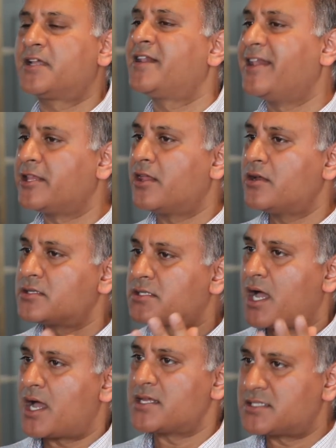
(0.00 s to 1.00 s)
clearly those
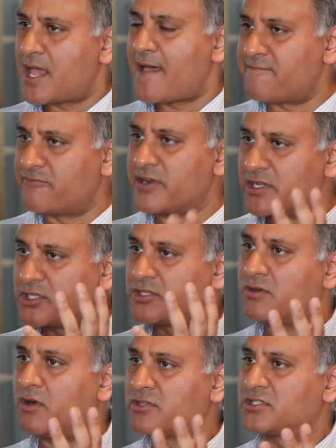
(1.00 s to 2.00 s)
guys that have really
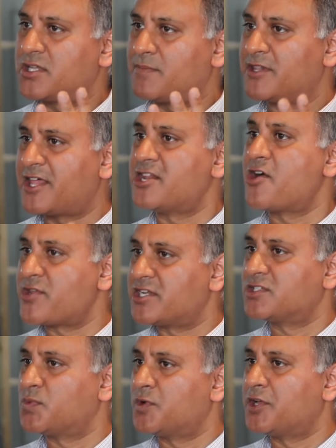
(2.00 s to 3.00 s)
strong stubble, they know it
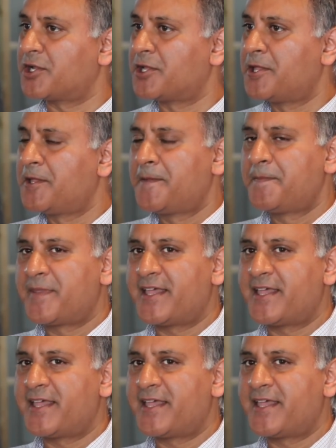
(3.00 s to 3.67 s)
doesn't work. Mm-hmm.